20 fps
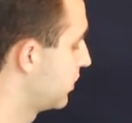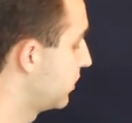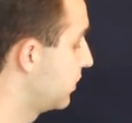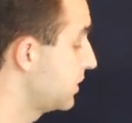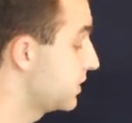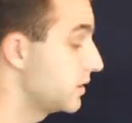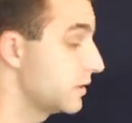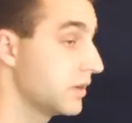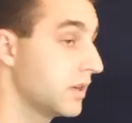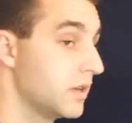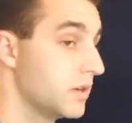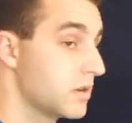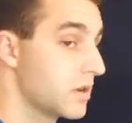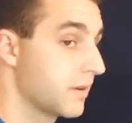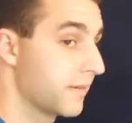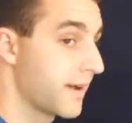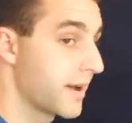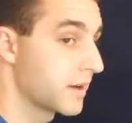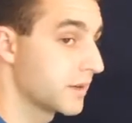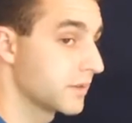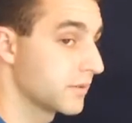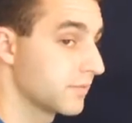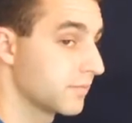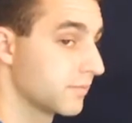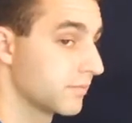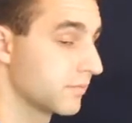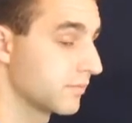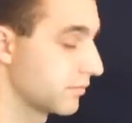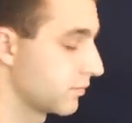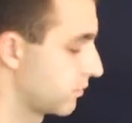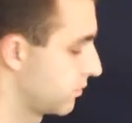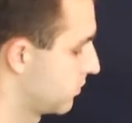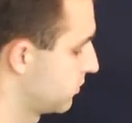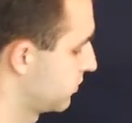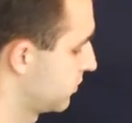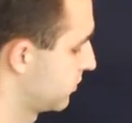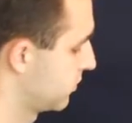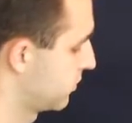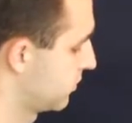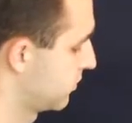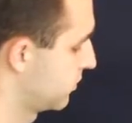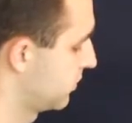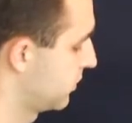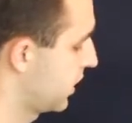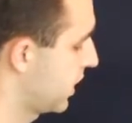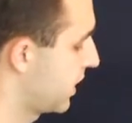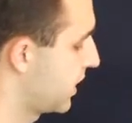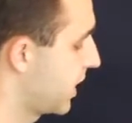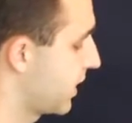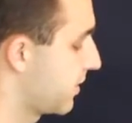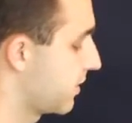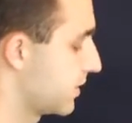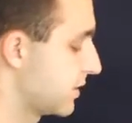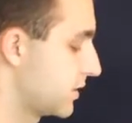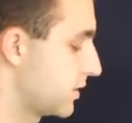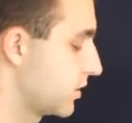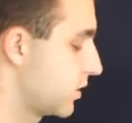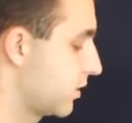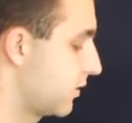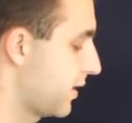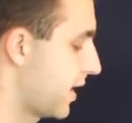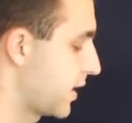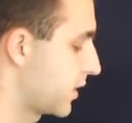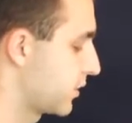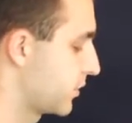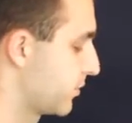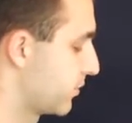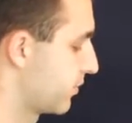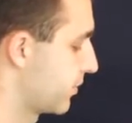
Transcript: This is incorrect. Okay, again, this is correct.